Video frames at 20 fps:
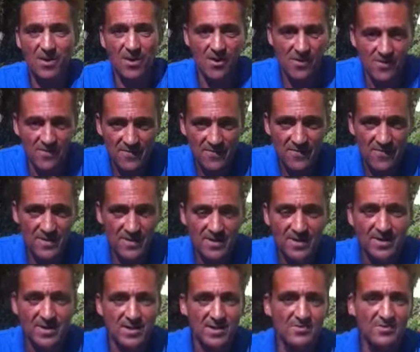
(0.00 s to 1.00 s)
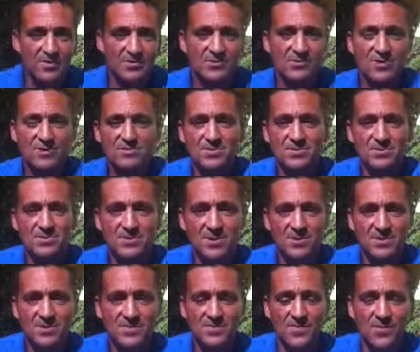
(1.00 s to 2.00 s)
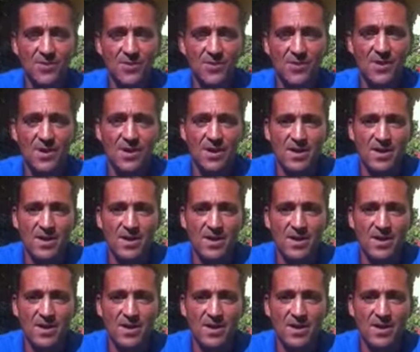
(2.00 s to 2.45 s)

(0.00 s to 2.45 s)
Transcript: off prescription drugs for